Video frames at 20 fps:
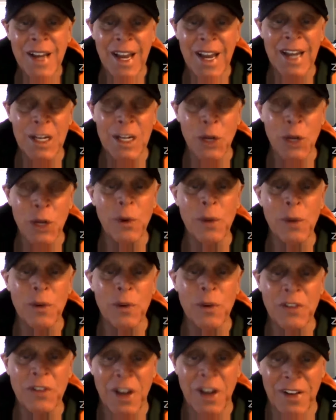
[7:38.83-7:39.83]
And Louis
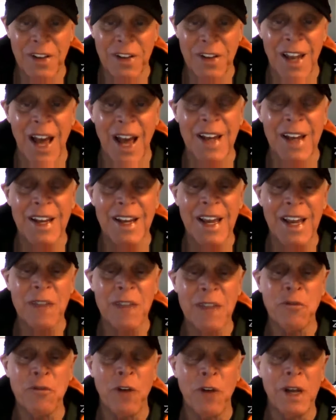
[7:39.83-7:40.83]
would tell you a lot,
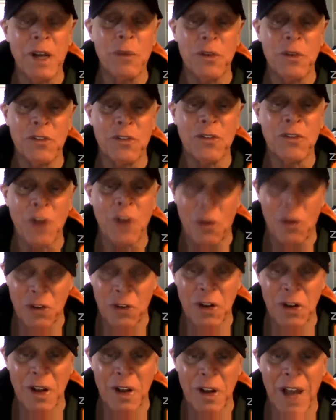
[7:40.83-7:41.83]
and Freddie would talk
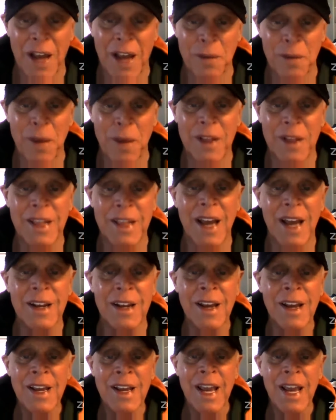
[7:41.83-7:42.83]
to you a lot about that.